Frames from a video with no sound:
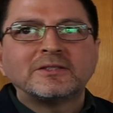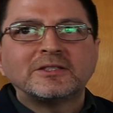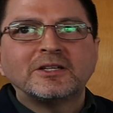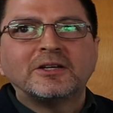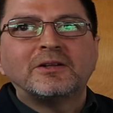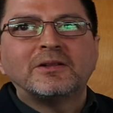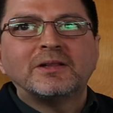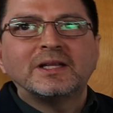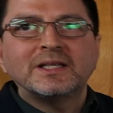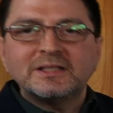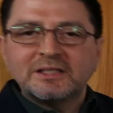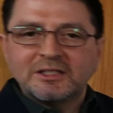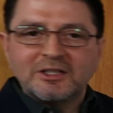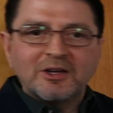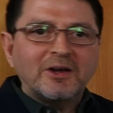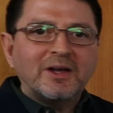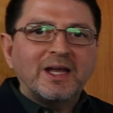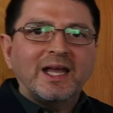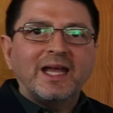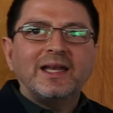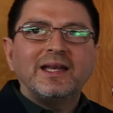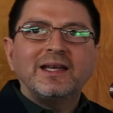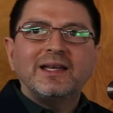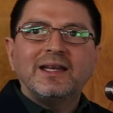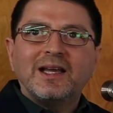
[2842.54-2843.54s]
So let's go
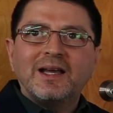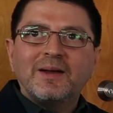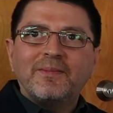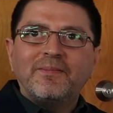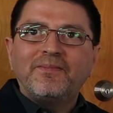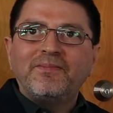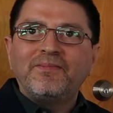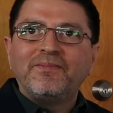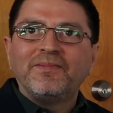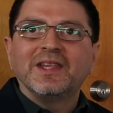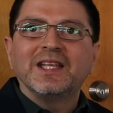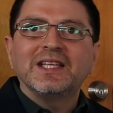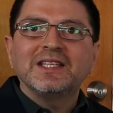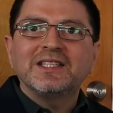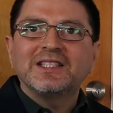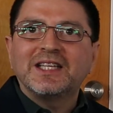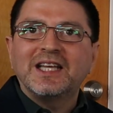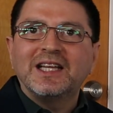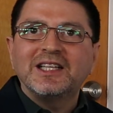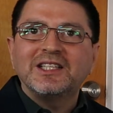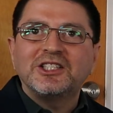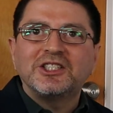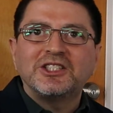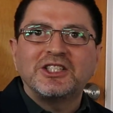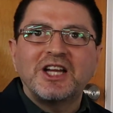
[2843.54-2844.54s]
ahead and let's
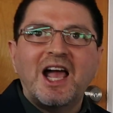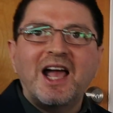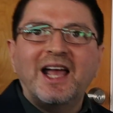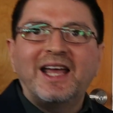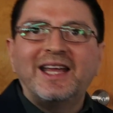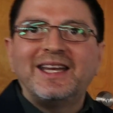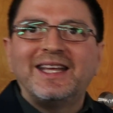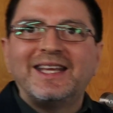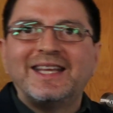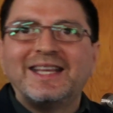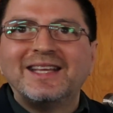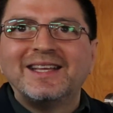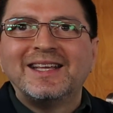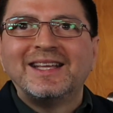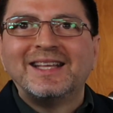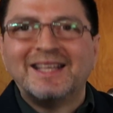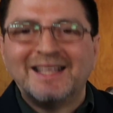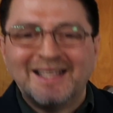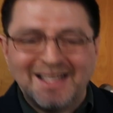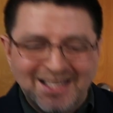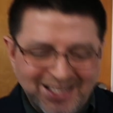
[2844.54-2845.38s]
get shining.